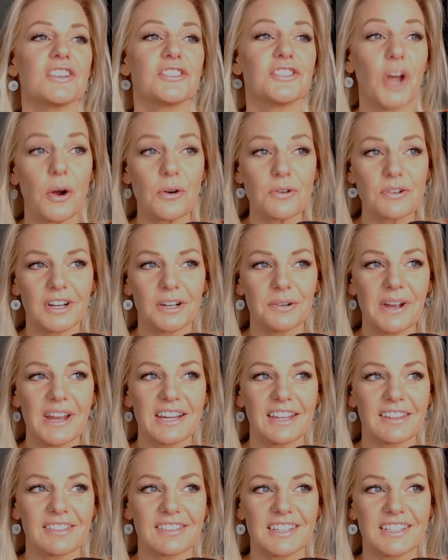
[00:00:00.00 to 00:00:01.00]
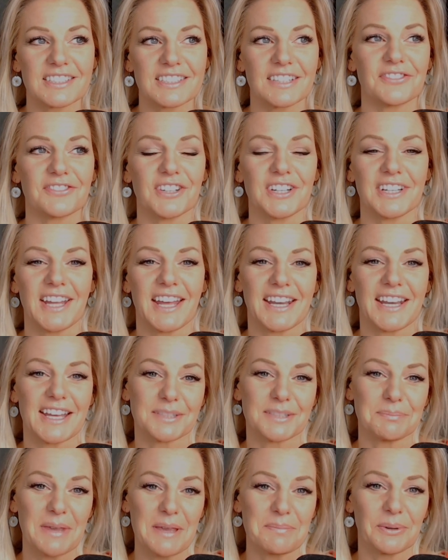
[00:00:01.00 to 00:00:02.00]
don't know anything different. And
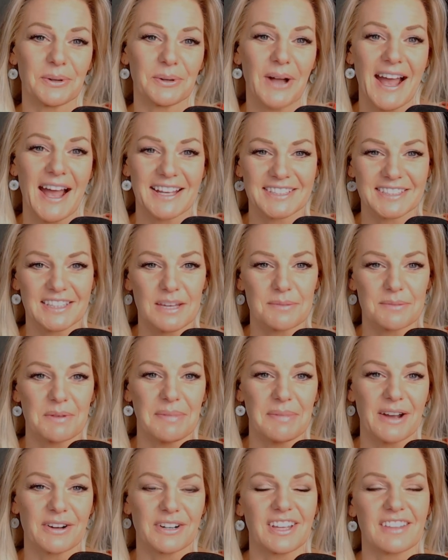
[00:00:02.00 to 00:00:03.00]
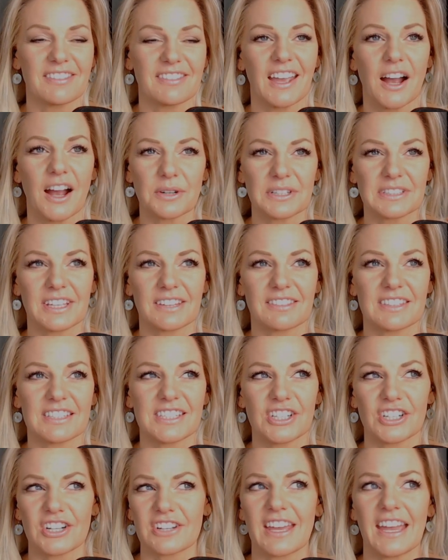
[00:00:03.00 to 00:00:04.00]
as people ask them about it, they always get the
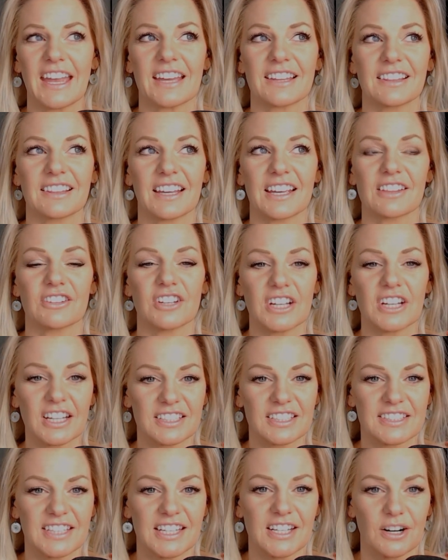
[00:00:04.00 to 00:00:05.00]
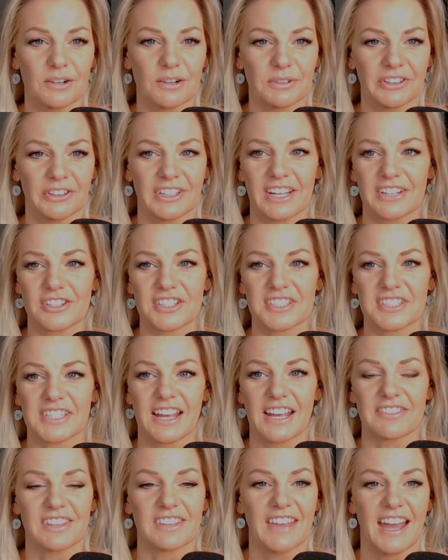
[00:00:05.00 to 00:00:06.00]
deer in the headlight look because they don't really
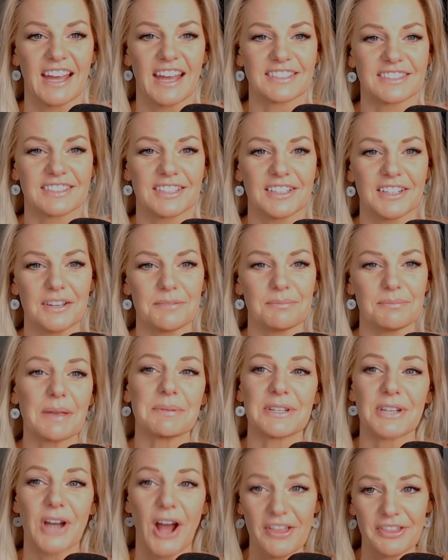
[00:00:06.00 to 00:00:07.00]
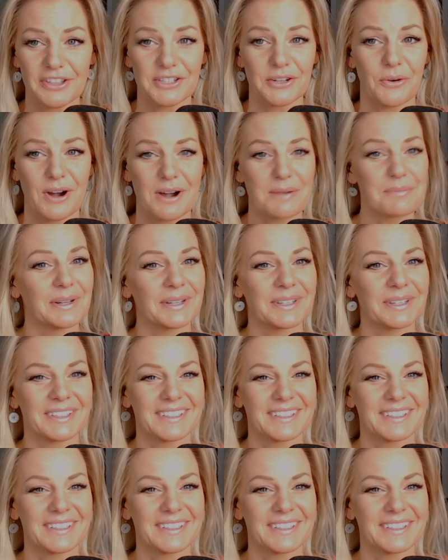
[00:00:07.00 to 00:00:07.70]
understand that that's maybe not the norm.